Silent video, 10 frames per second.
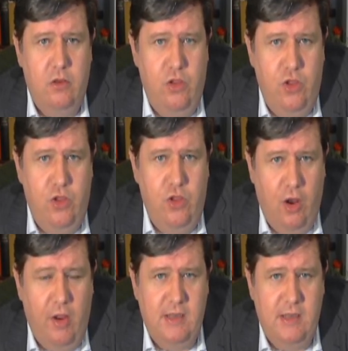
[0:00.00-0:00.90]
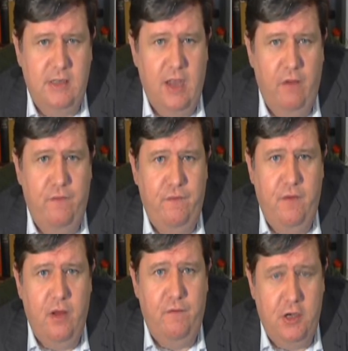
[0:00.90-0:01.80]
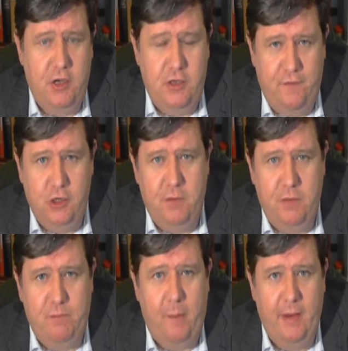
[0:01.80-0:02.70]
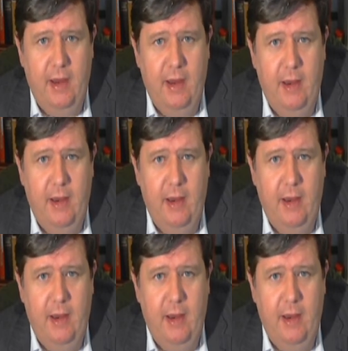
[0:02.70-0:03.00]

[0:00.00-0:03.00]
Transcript: The law itself, for it to function properly,